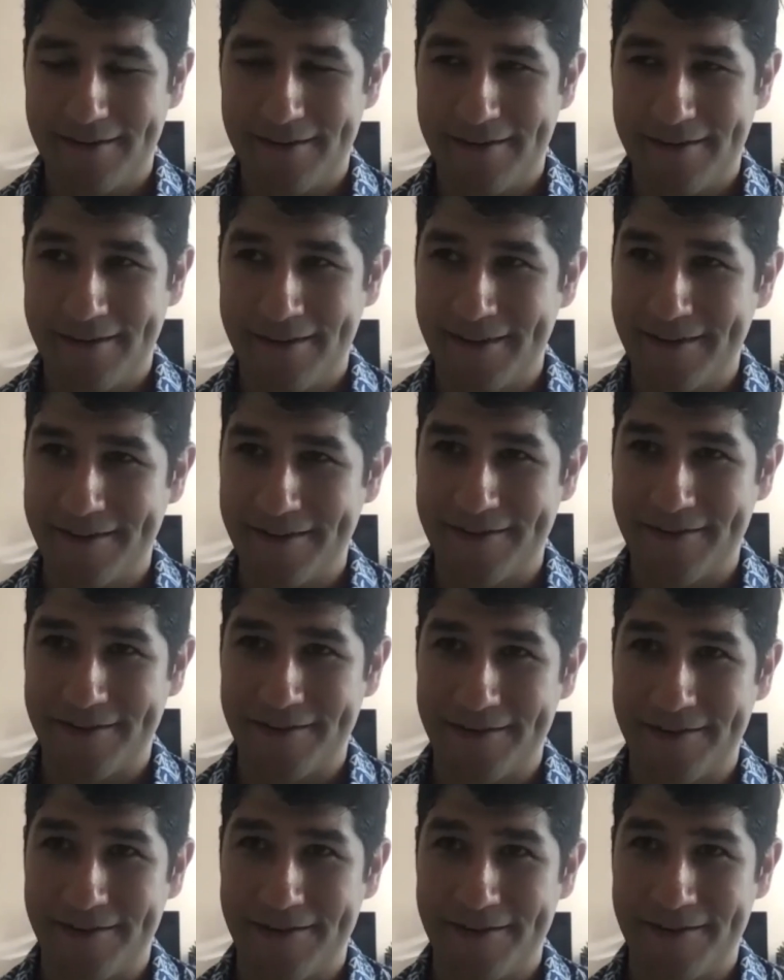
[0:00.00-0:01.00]
things
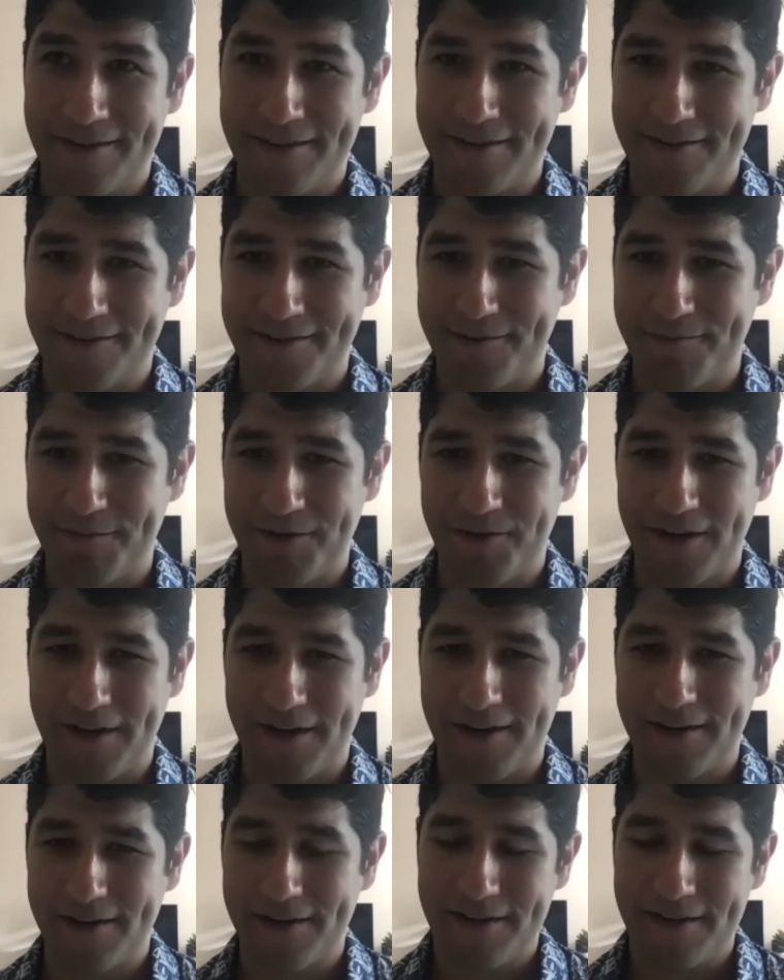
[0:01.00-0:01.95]
are, things are going to be great.